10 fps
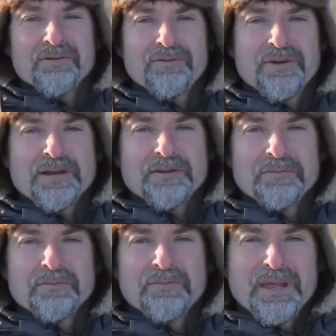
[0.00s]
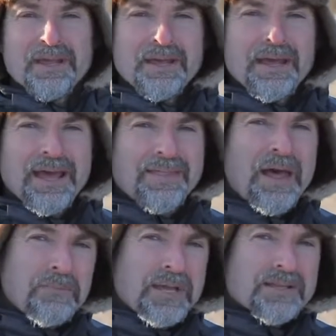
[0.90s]
feet. And
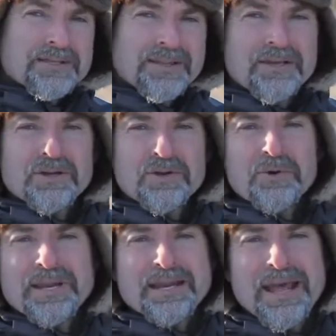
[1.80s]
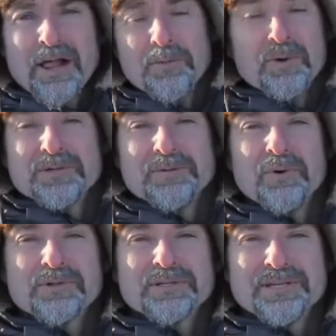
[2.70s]
that means that you don't need elbows in
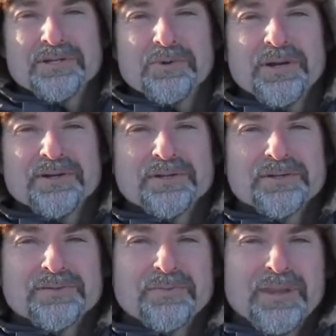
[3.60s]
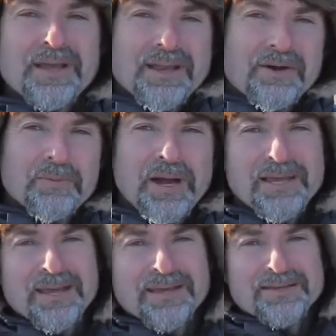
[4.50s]
most situations. Now in my
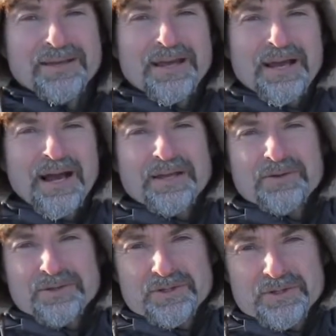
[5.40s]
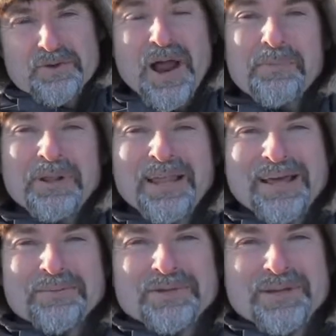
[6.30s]
case, I used strap
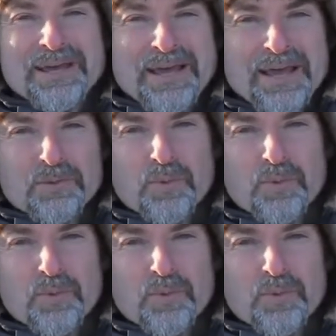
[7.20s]
clamps and